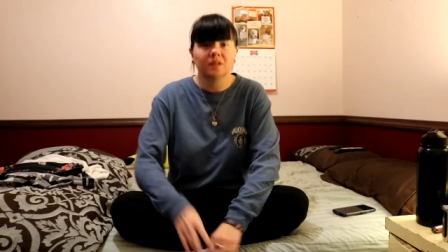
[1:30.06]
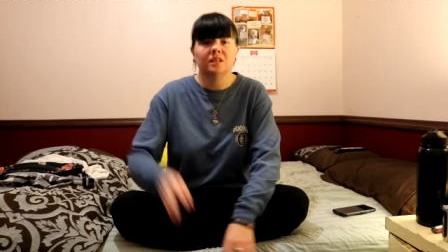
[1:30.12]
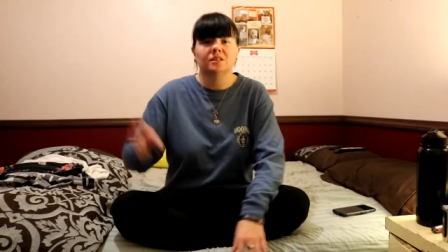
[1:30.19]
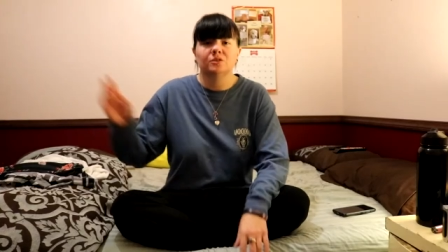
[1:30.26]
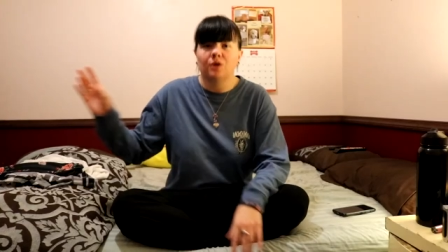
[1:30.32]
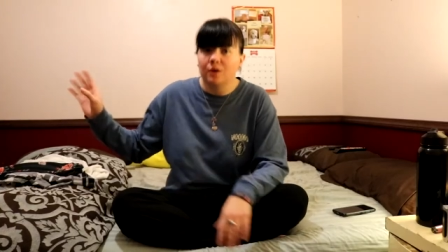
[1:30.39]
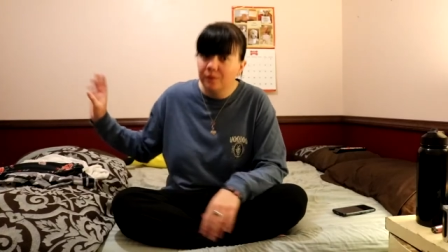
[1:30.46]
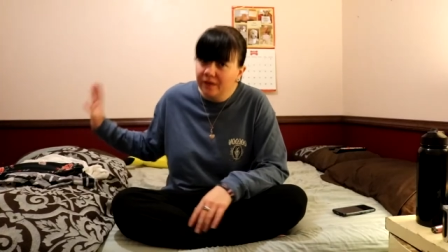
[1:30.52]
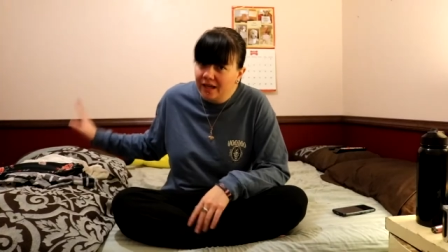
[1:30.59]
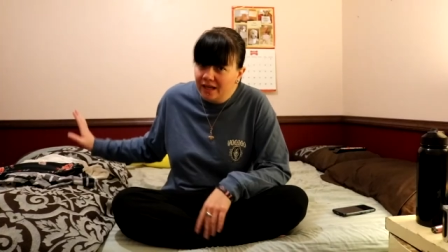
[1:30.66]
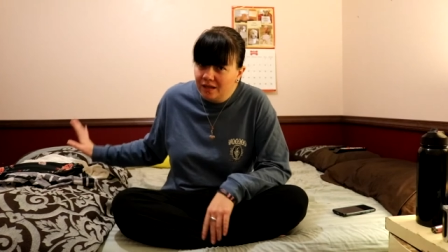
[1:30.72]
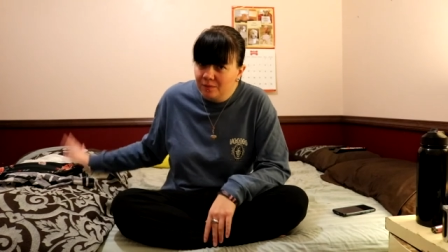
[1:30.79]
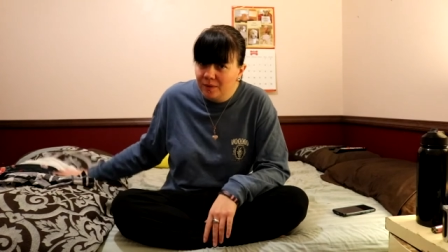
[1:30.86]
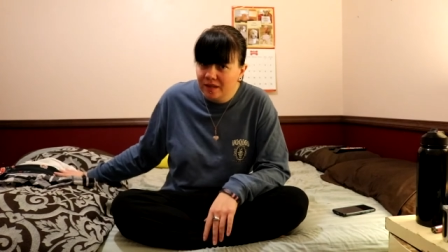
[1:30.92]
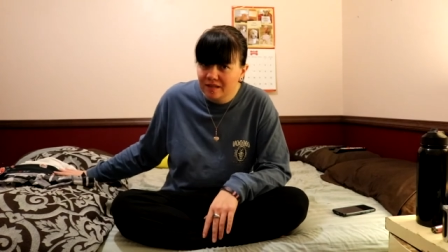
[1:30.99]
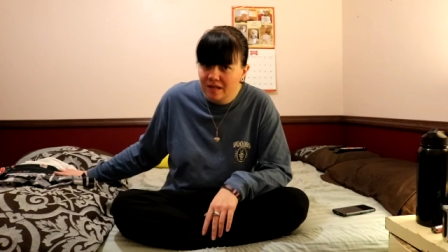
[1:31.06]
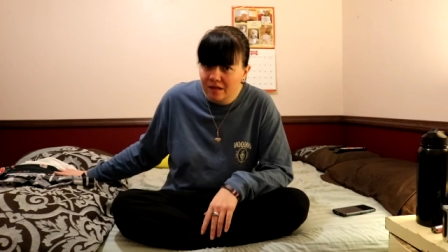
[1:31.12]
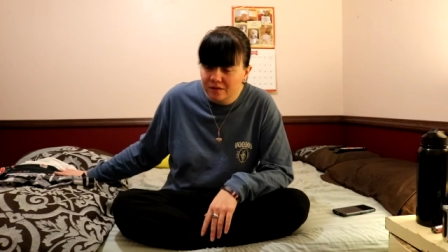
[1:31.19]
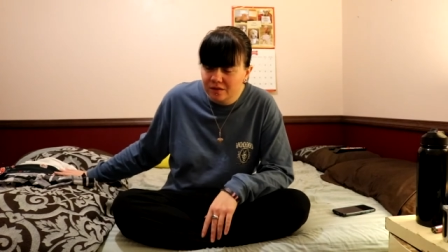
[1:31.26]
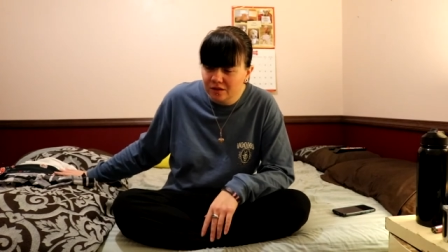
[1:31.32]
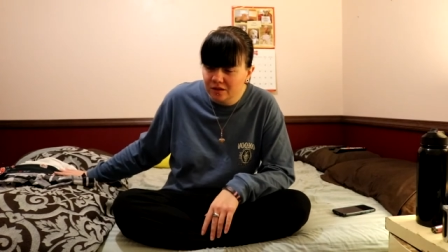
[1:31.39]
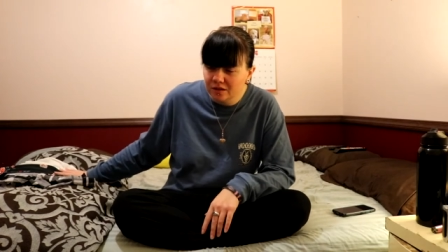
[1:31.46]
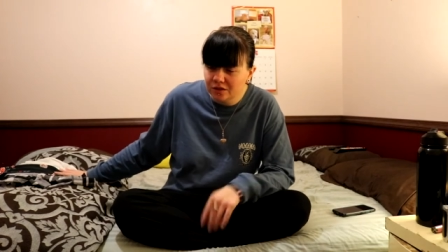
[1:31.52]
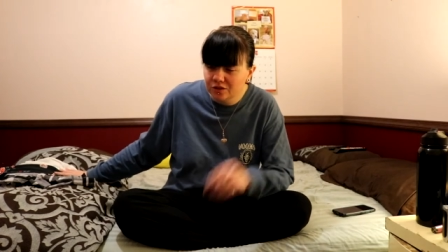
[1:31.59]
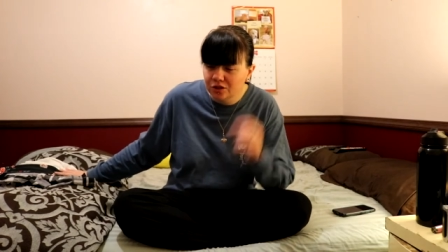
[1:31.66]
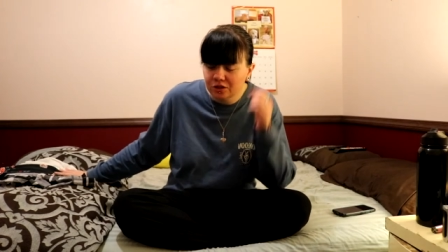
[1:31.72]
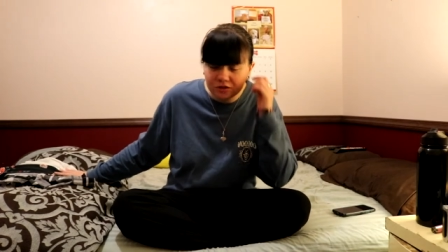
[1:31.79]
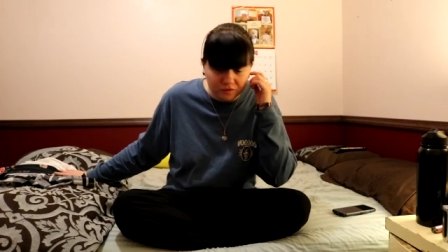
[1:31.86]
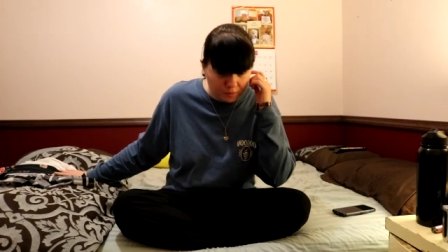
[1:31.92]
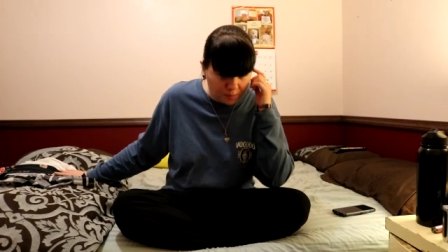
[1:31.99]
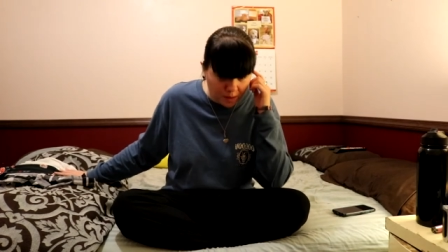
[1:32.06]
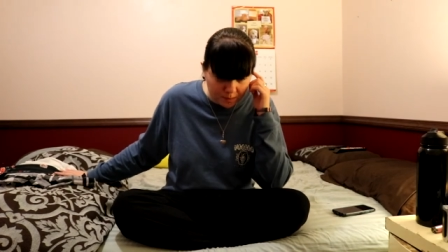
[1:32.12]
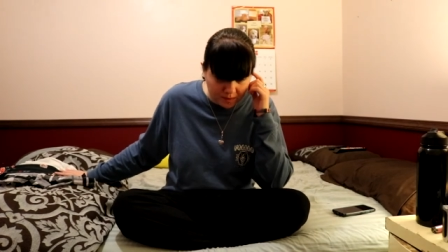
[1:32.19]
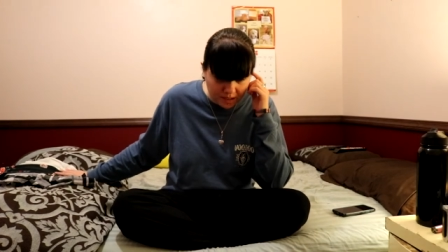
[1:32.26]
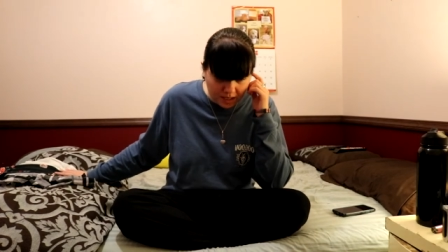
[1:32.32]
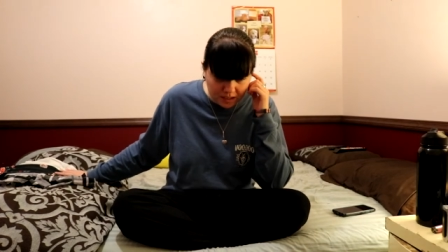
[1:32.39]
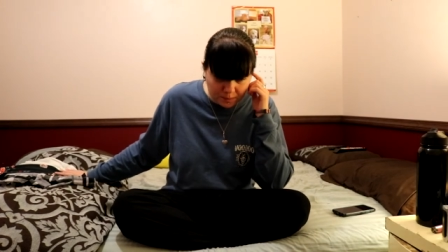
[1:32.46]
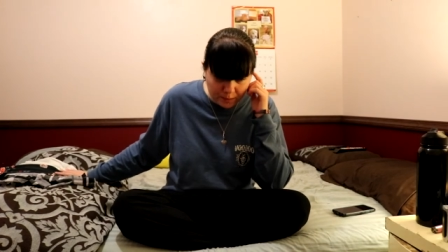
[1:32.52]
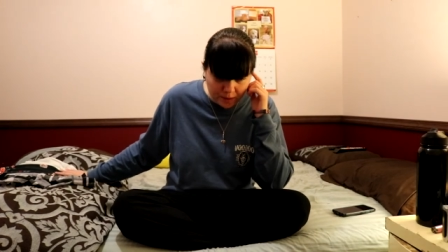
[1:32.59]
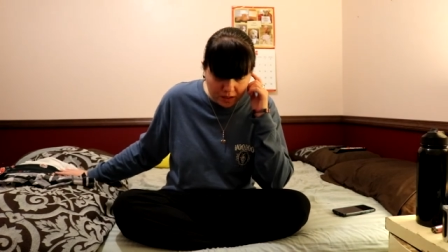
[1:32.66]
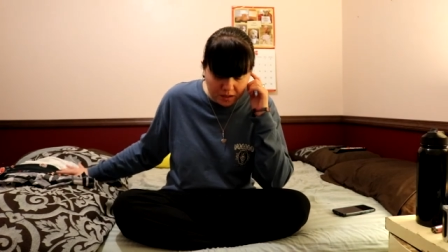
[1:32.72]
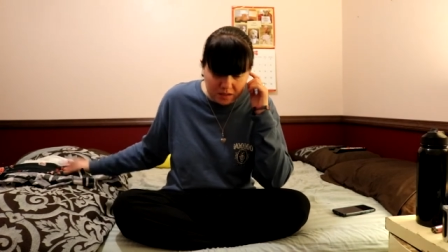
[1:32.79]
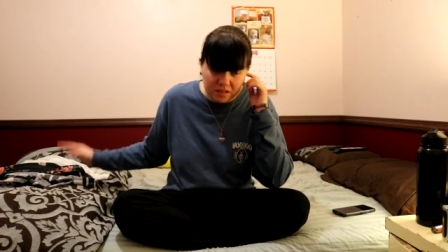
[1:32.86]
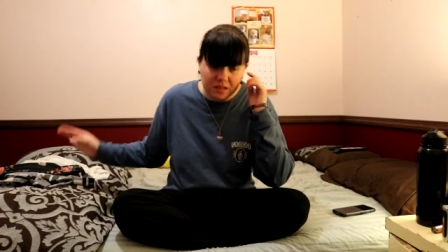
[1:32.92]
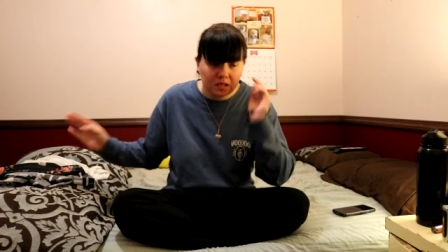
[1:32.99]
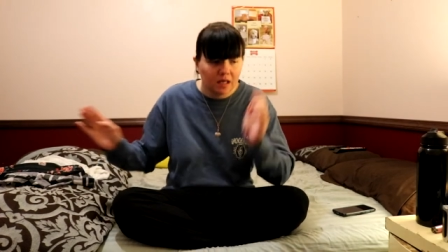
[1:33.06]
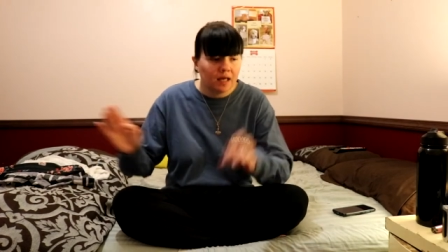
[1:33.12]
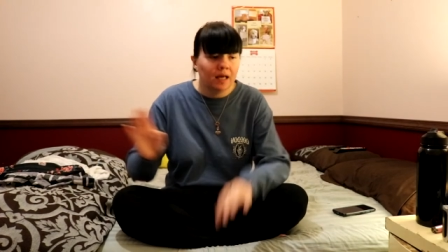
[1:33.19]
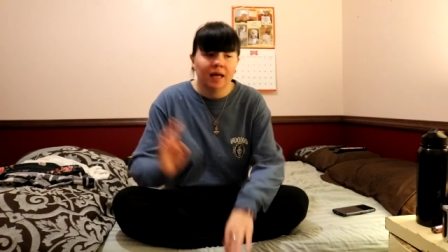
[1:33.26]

So I went ahead and picked out the shirts for mom and dad's parts,